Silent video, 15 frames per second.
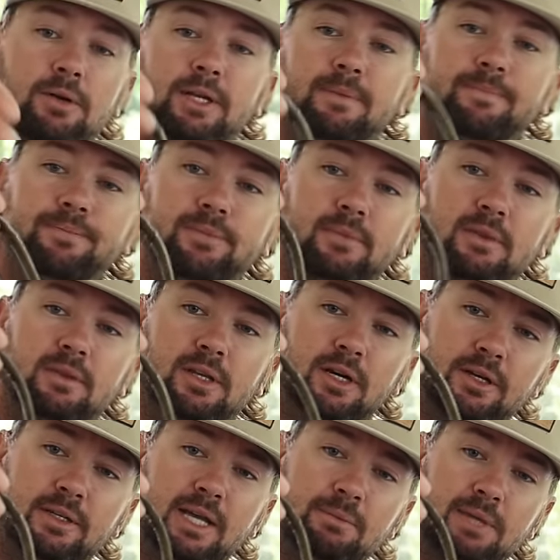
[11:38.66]
on it,
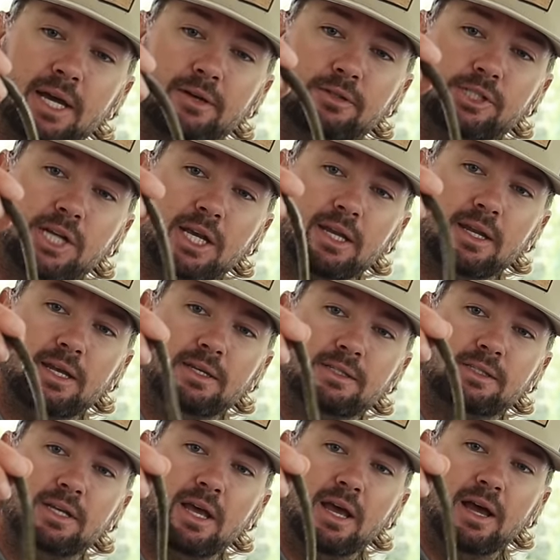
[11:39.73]
the Untamed Tackle Shaking
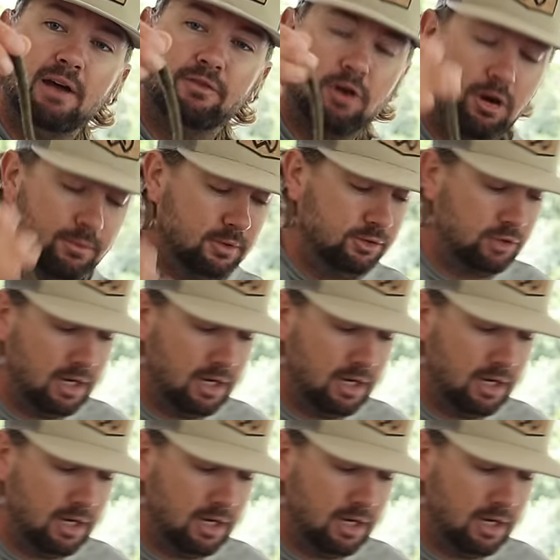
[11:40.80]
Ace. I've caught them on